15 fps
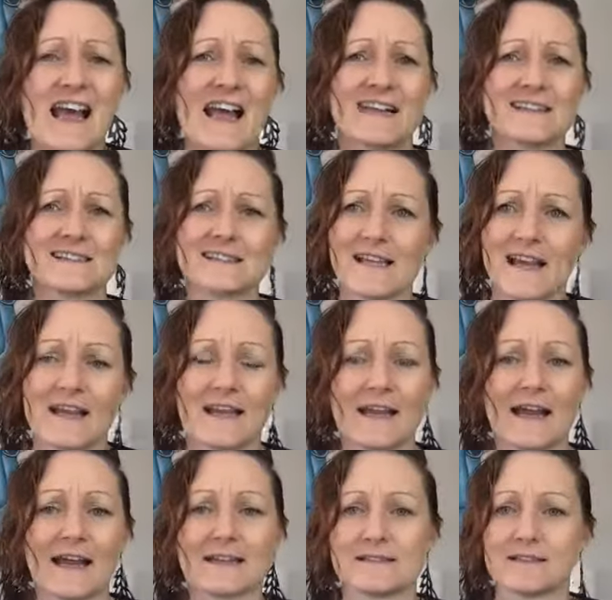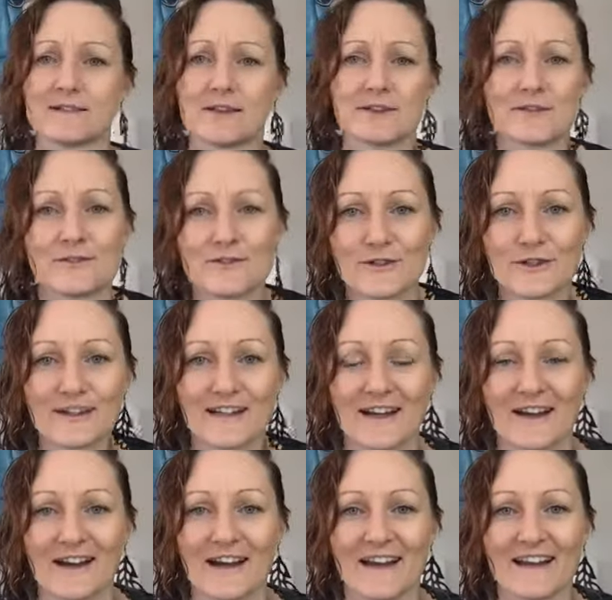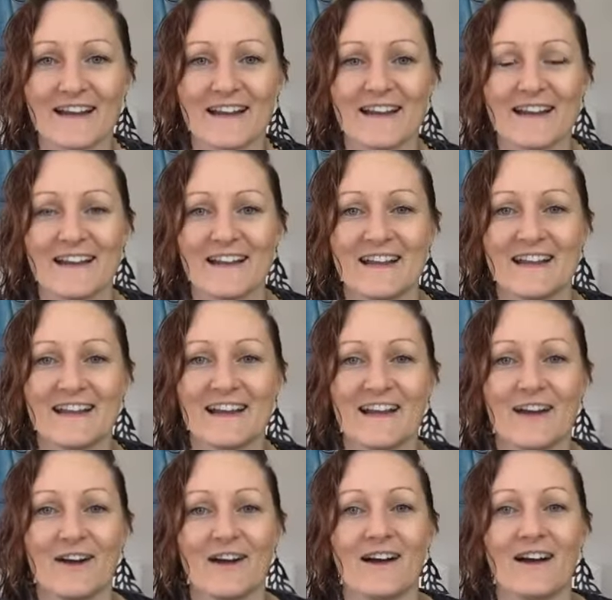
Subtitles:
And Saturdays are extraordinary. Now,